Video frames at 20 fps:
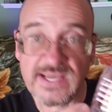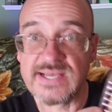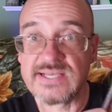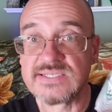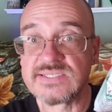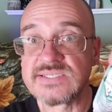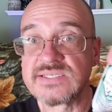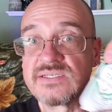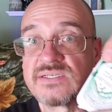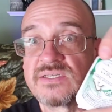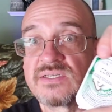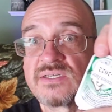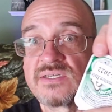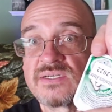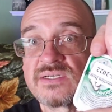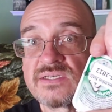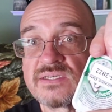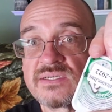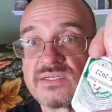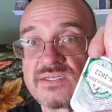has
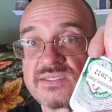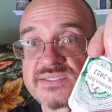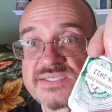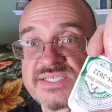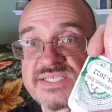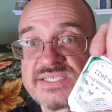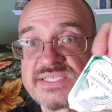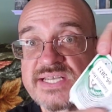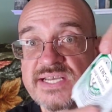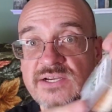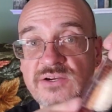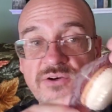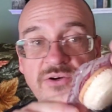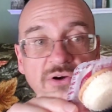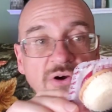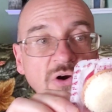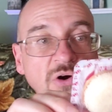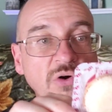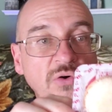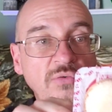a
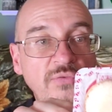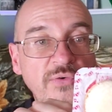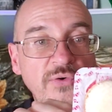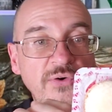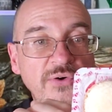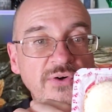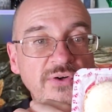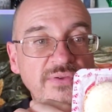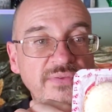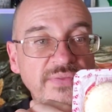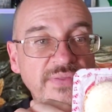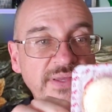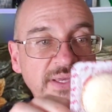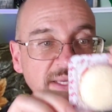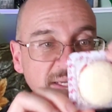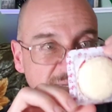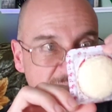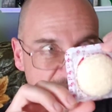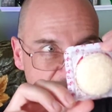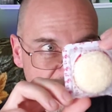sticker over
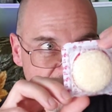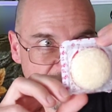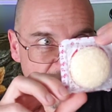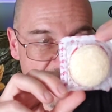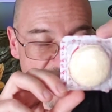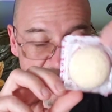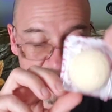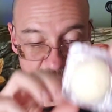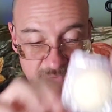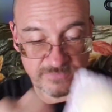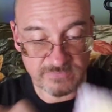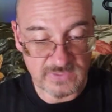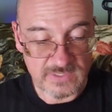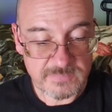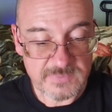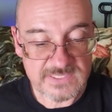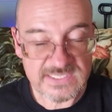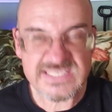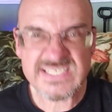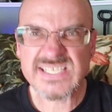the, uh, the name of
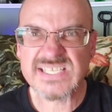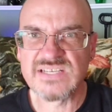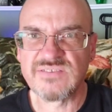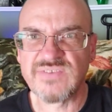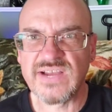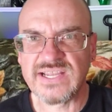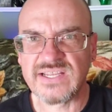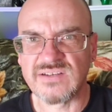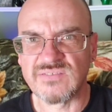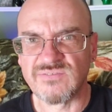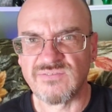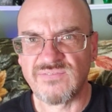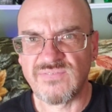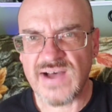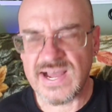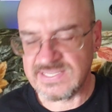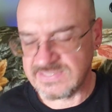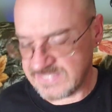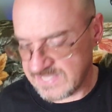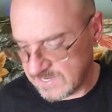it. Let's see if I can
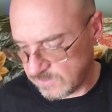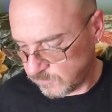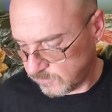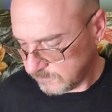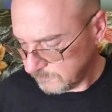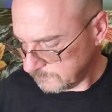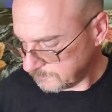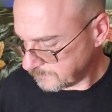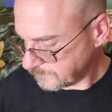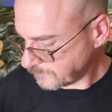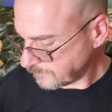find that one.